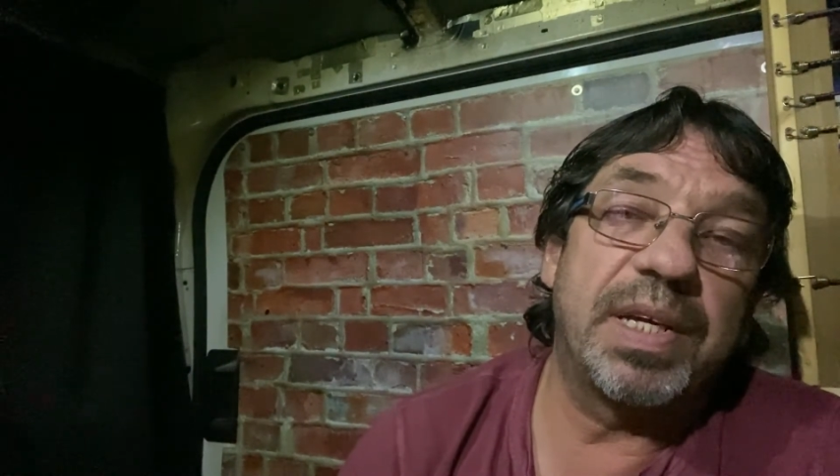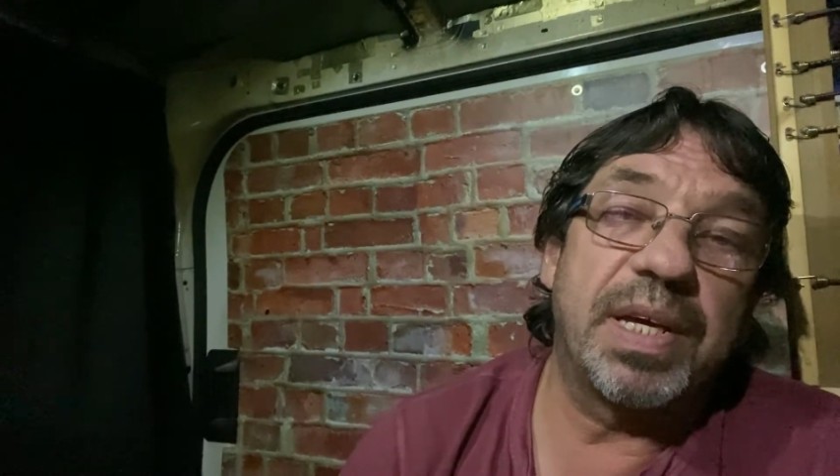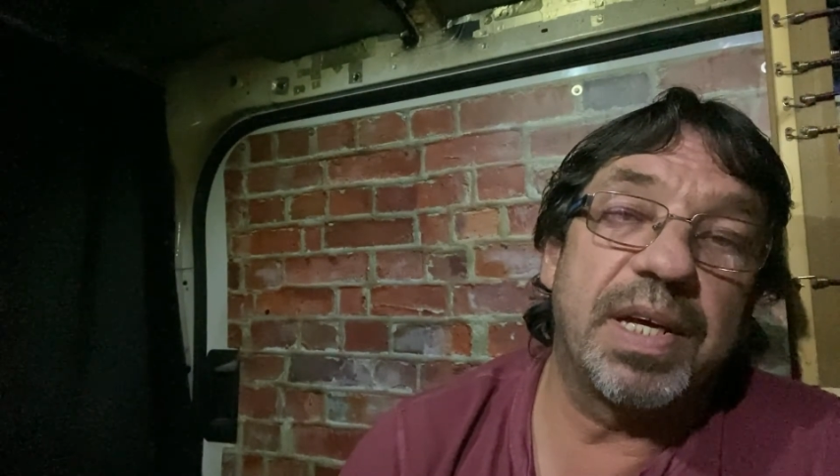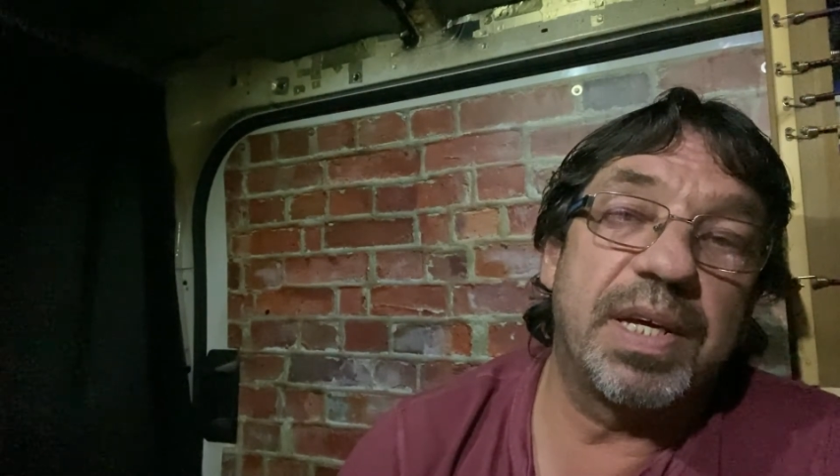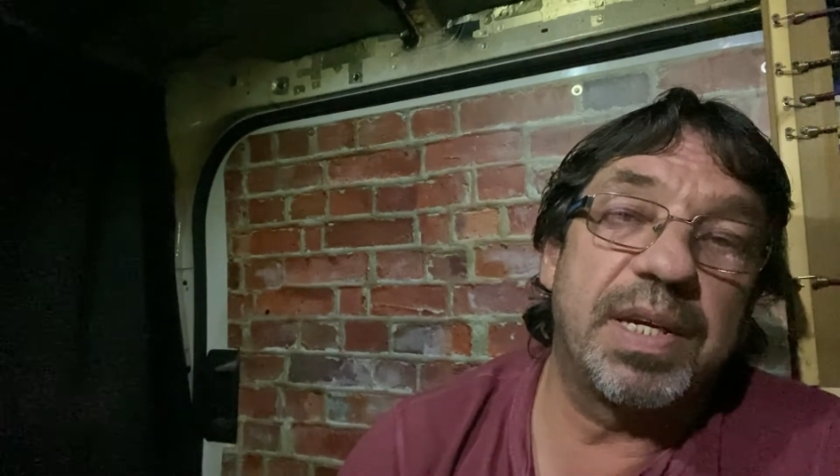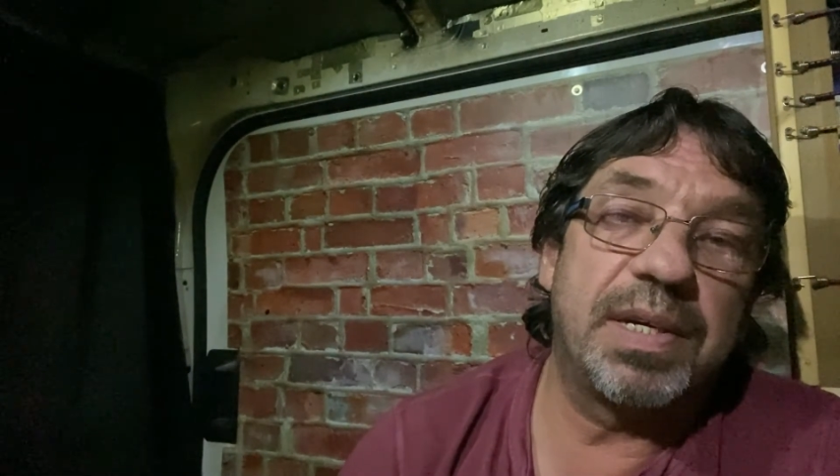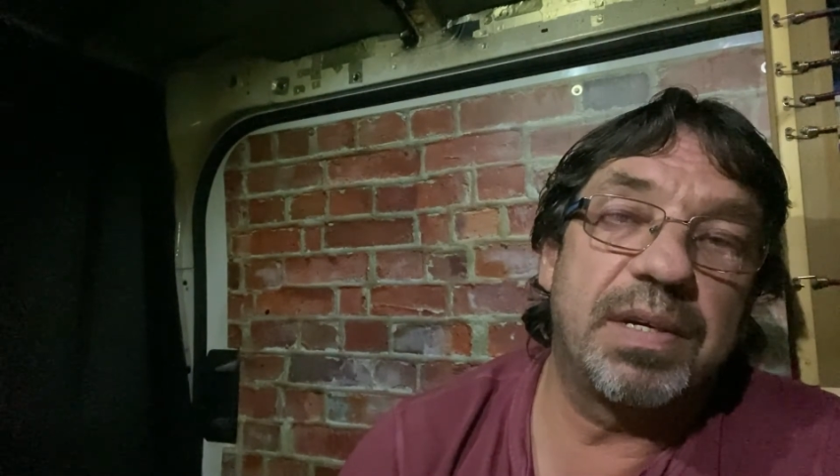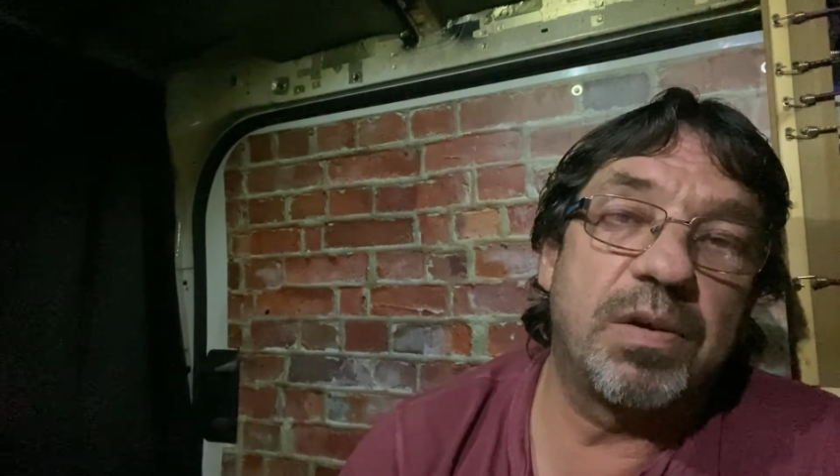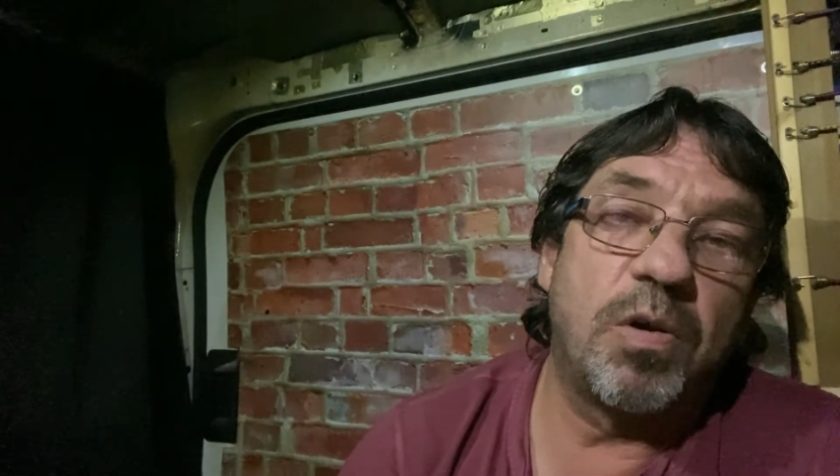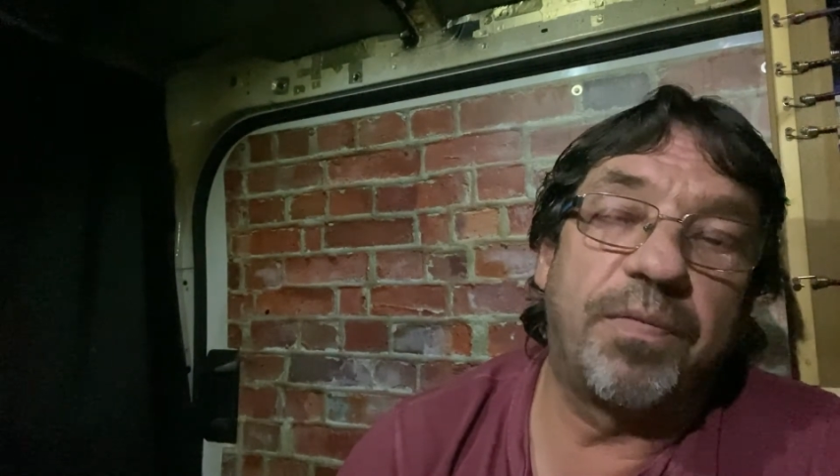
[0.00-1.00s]

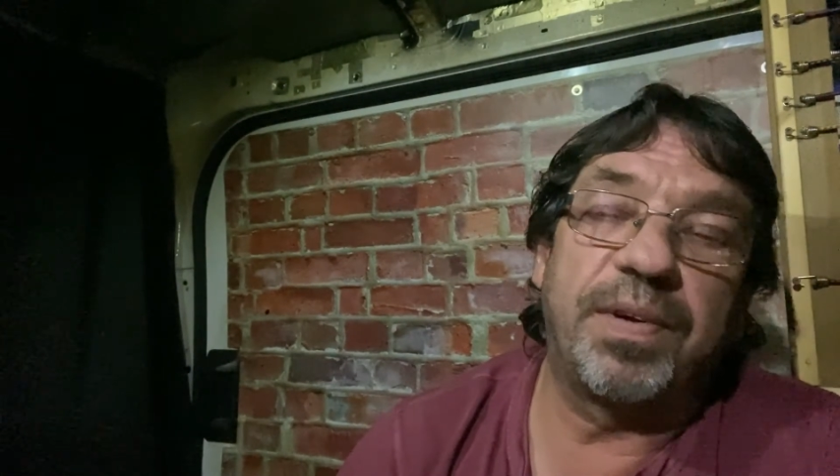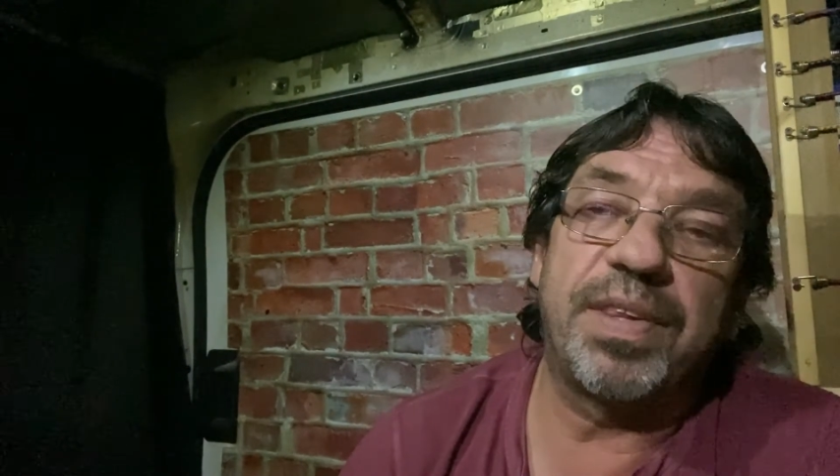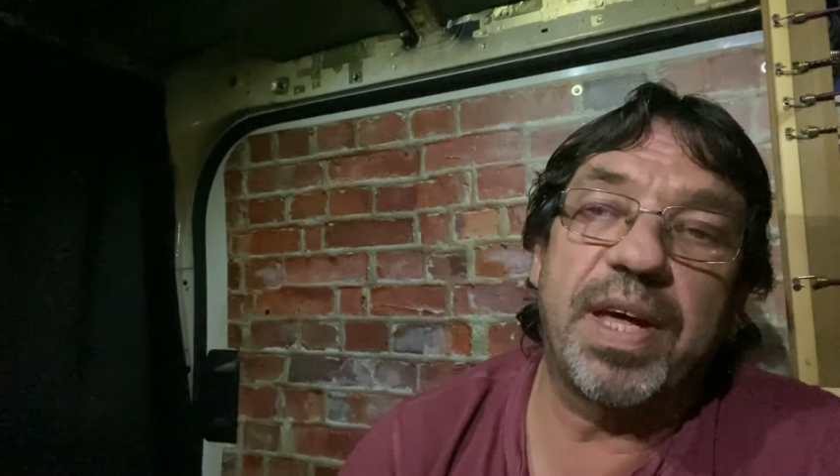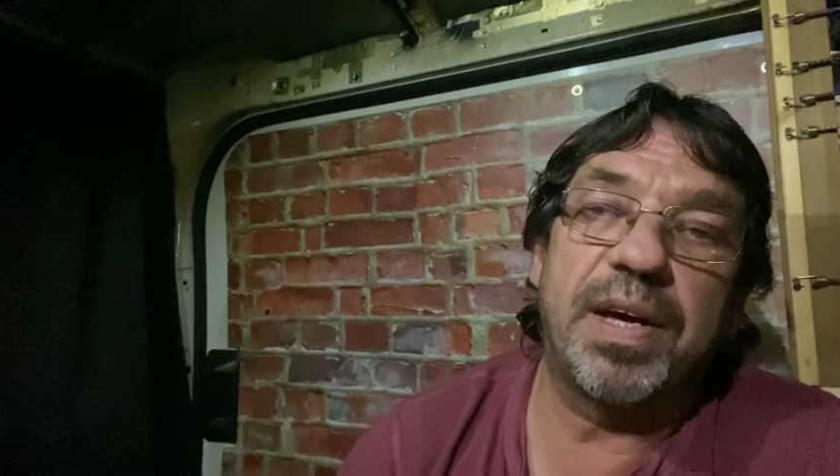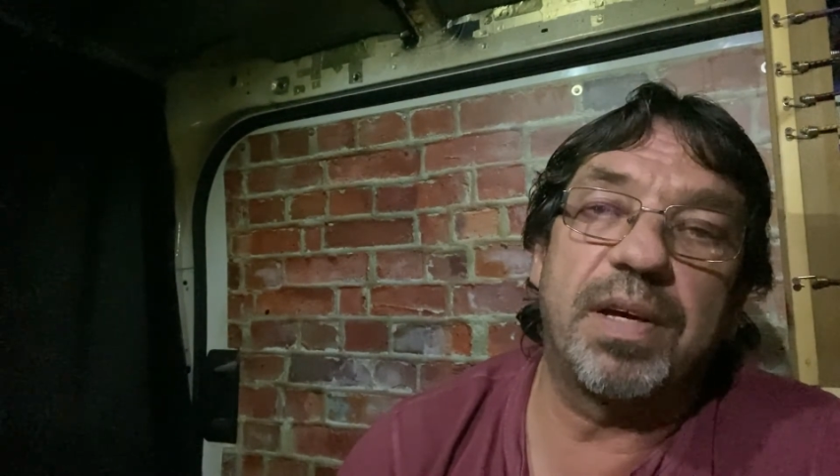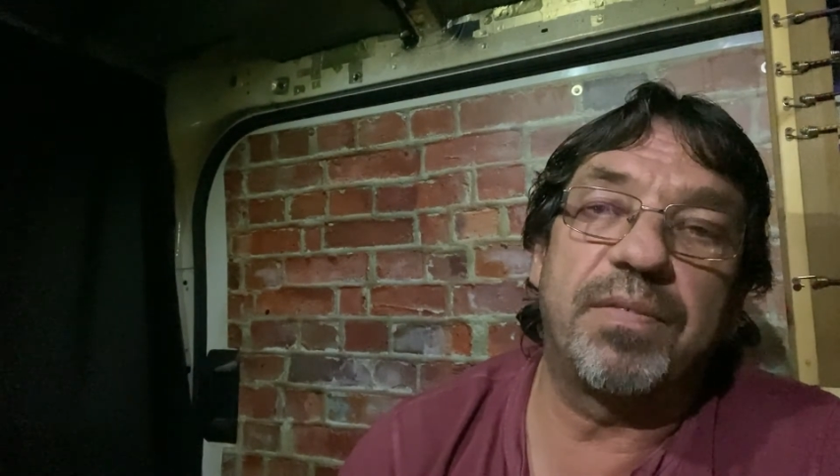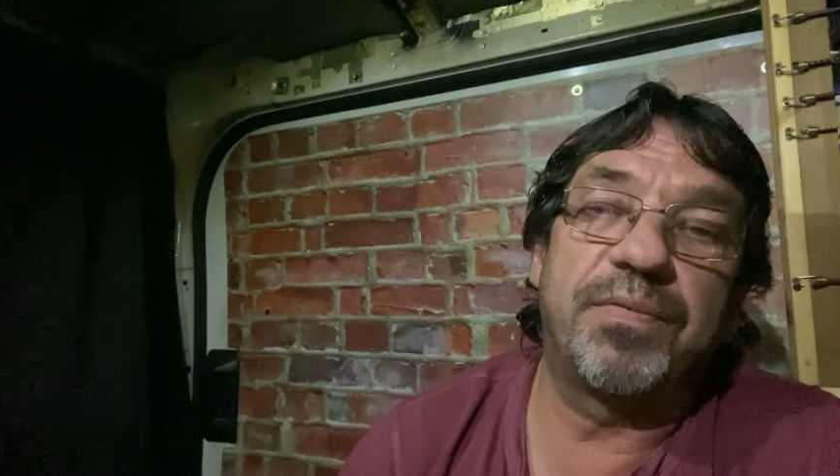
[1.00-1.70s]
And hopefully, that